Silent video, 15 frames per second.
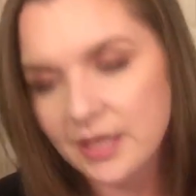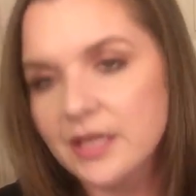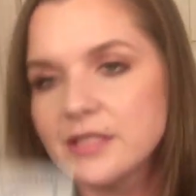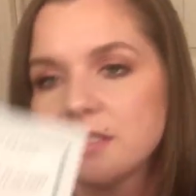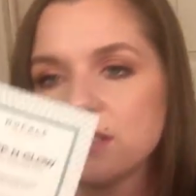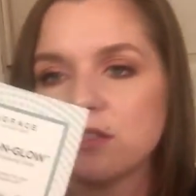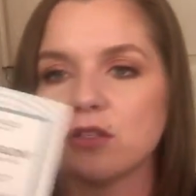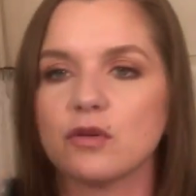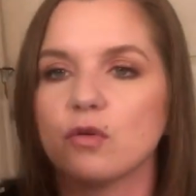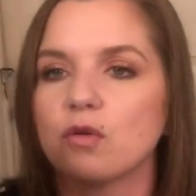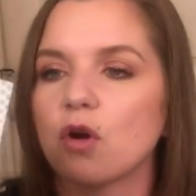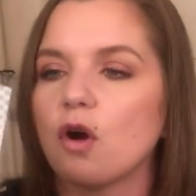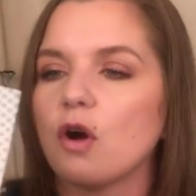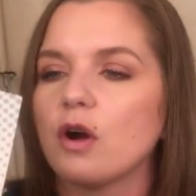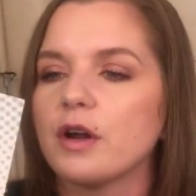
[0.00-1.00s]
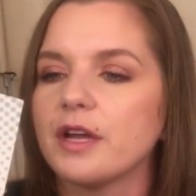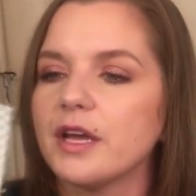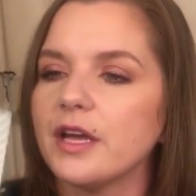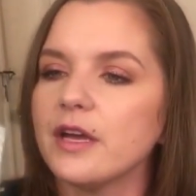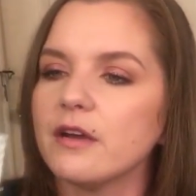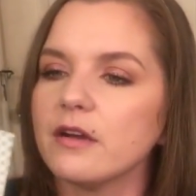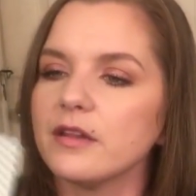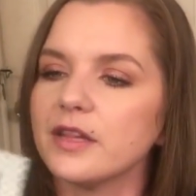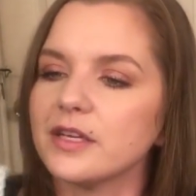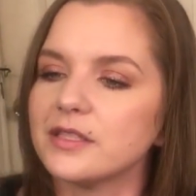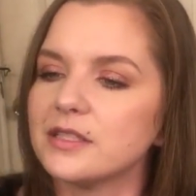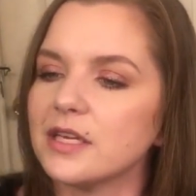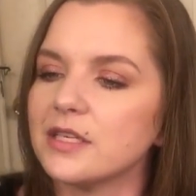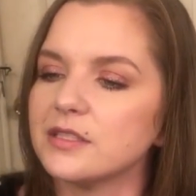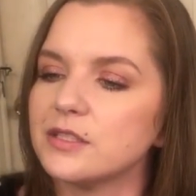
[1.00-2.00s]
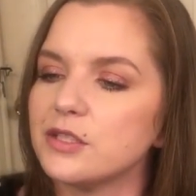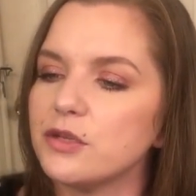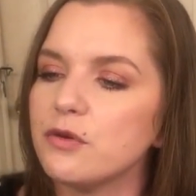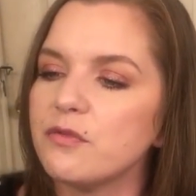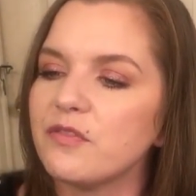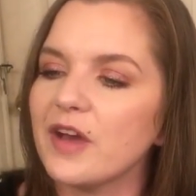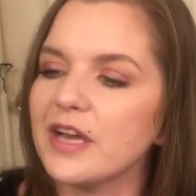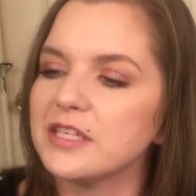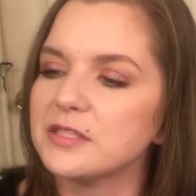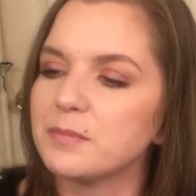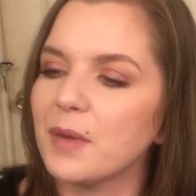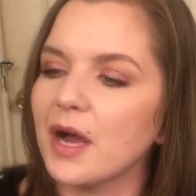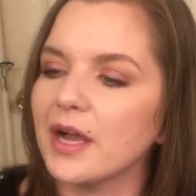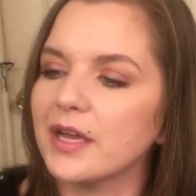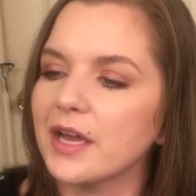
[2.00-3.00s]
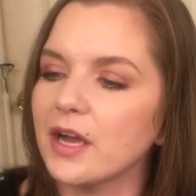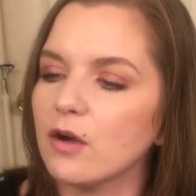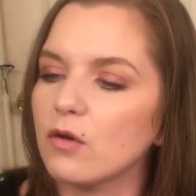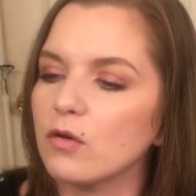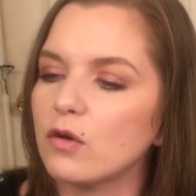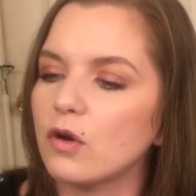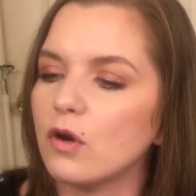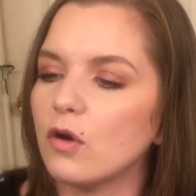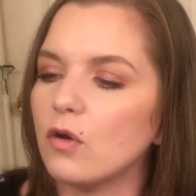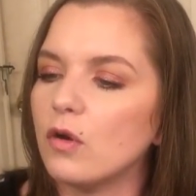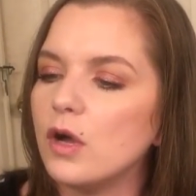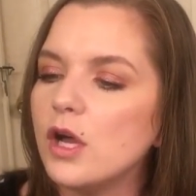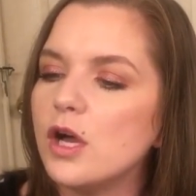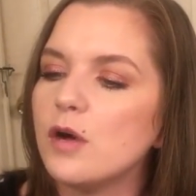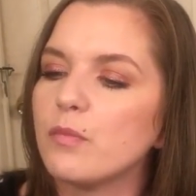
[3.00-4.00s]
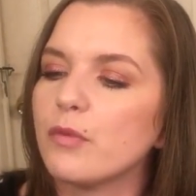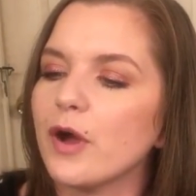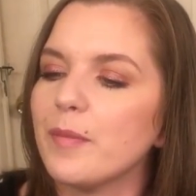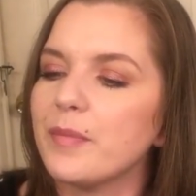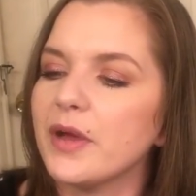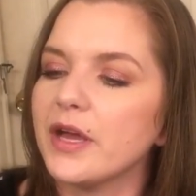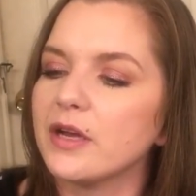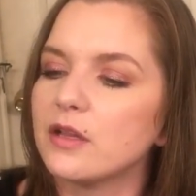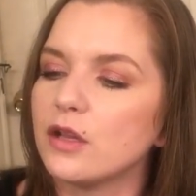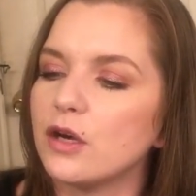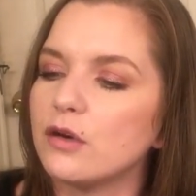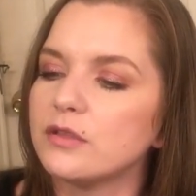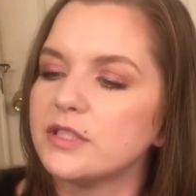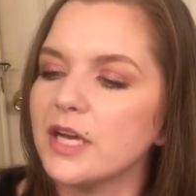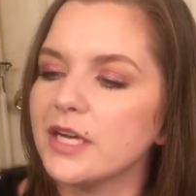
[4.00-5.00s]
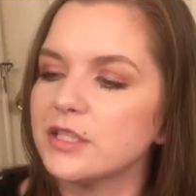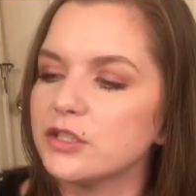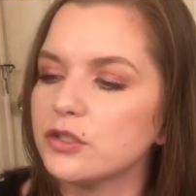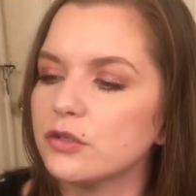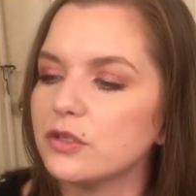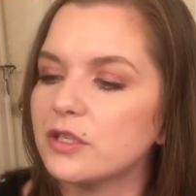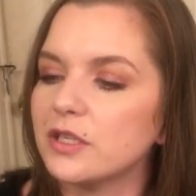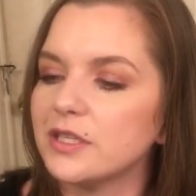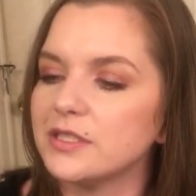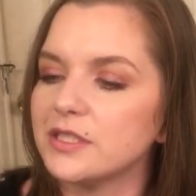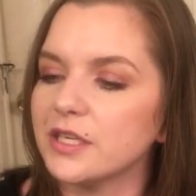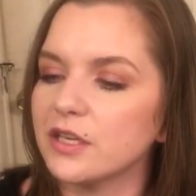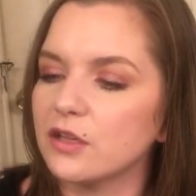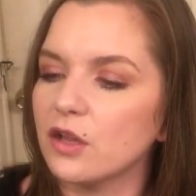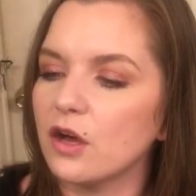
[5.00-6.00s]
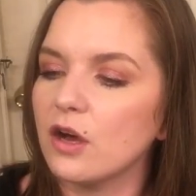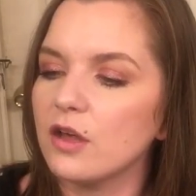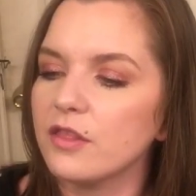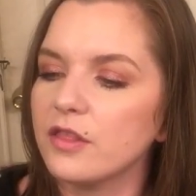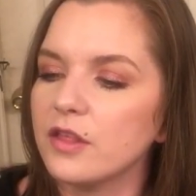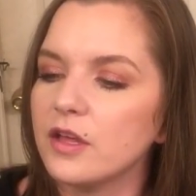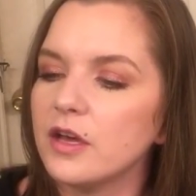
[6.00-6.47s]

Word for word: is this little card here that says New Face by Carol Cole Prep and Glow Textured Cleansing Cloth.